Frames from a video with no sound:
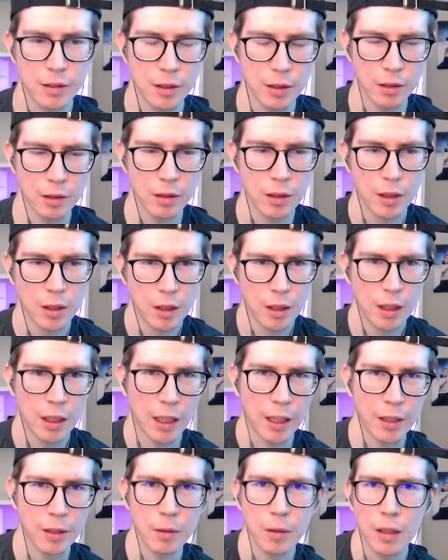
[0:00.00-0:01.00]
So
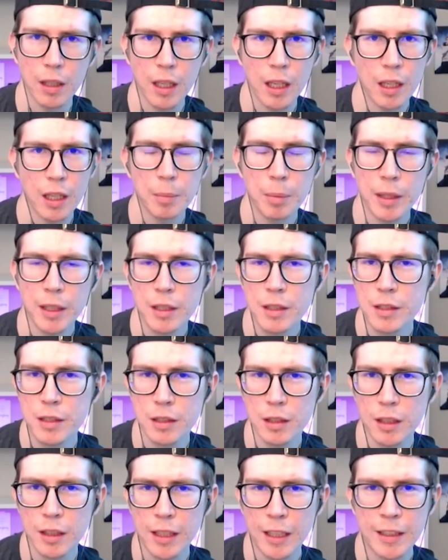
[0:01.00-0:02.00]
I know a lot of players
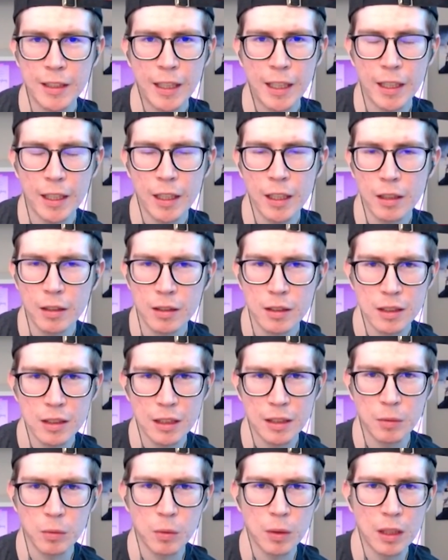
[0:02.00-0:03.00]
just look at that now. It's
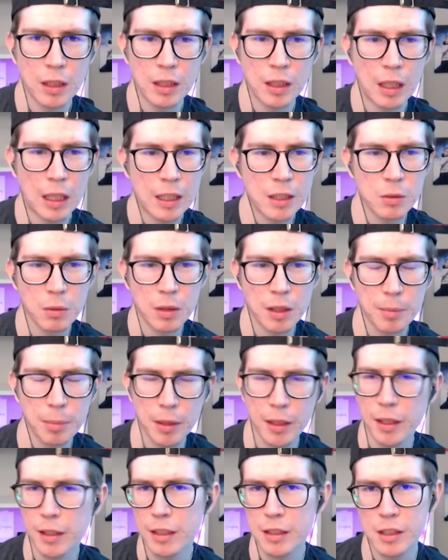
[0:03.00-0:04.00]
like, I just want a
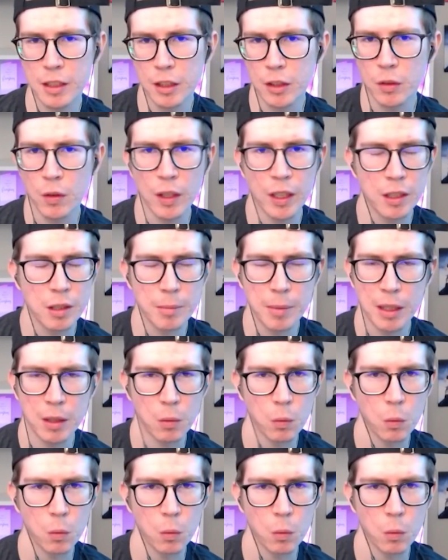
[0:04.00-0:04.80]
player that's gonna grind no matter